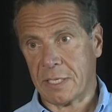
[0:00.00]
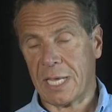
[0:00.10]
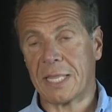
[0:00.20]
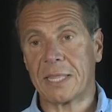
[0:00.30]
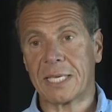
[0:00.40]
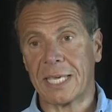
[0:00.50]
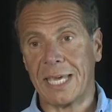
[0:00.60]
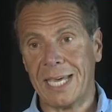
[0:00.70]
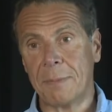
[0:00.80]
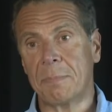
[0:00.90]
and the
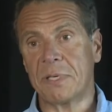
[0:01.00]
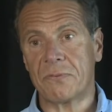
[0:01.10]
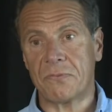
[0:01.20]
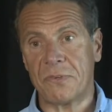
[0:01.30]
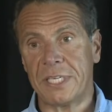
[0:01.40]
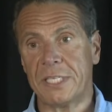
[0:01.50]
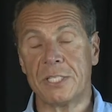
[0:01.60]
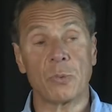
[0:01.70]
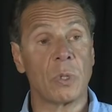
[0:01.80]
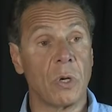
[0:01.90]
camping
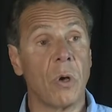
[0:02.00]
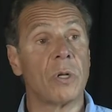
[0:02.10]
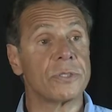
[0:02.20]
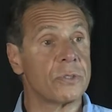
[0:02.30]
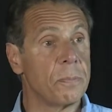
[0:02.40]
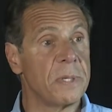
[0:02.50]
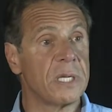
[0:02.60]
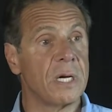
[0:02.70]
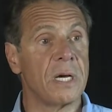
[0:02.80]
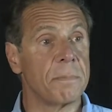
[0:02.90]
fees will also be
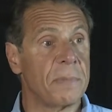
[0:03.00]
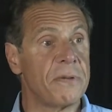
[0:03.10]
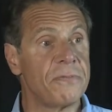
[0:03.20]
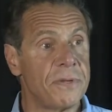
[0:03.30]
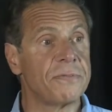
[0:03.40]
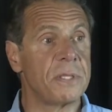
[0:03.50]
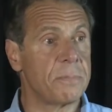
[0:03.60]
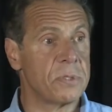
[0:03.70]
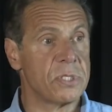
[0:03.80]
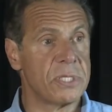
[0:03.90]
cut by
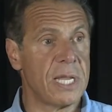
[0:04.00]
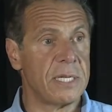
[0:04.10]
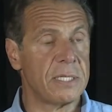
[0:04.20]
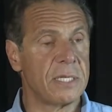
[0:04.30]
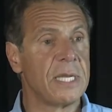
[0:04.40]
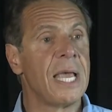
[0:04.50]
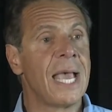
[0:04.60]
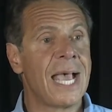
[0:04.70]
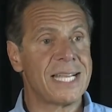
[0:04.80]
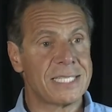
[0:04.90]
50%
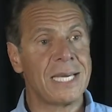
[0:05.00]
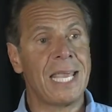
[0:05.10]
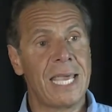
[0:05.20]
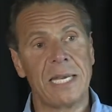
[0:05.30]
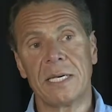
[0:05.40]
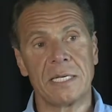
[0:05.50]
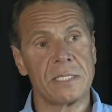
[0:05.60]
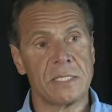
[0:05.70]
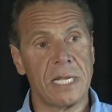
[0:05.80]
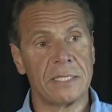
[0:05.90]
as an added
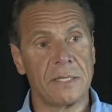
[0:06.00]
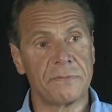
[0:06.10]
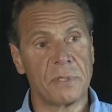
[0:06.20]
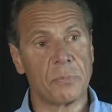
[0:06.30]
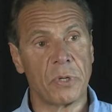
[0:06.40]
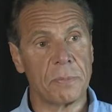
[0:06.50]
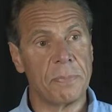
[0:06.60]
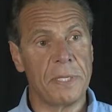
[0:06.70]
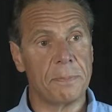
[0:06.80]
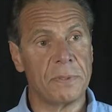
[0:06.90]
incentive to bring
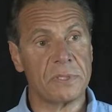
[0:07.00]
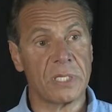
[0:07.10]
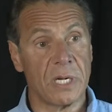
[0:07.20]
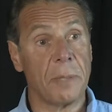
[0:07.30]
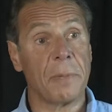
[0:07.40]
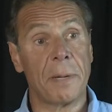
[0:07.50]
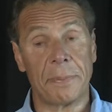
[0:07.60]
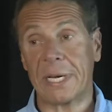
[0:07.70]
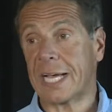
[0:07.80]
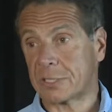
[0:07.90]
people to come up
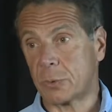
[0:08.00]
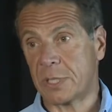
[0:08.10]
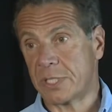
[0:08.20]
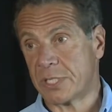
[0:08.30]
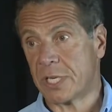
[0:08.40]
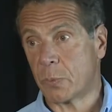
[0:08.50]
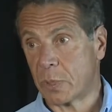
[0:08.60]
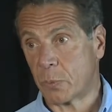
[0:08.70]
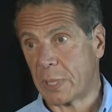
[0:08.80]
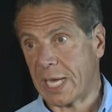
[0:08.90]
and actually see
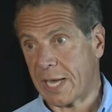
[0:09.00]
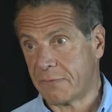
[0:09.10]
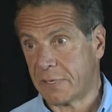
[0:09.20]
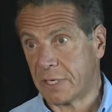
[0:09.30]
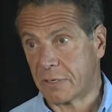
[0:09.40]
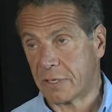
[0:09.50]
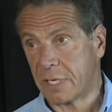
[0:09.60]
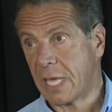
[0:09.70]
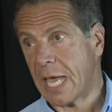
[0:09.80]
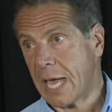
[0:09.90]
what we have here.
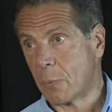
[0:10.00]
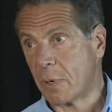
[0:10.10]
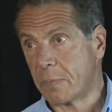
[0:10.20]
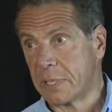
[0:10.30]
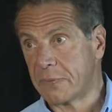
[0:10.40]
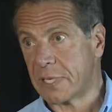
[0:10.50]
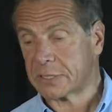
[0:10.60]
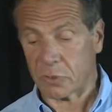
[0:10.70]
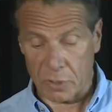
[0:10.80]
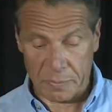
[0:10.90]
And we believe
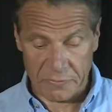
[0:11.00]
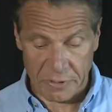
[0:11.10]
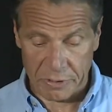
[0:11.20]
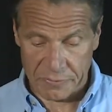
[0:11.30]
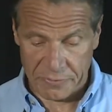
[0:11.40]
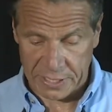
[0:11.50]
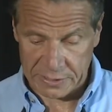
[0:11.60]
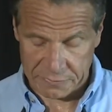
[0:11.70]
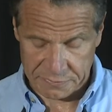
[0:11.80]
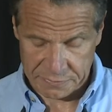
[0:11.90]
that's going to be very effective.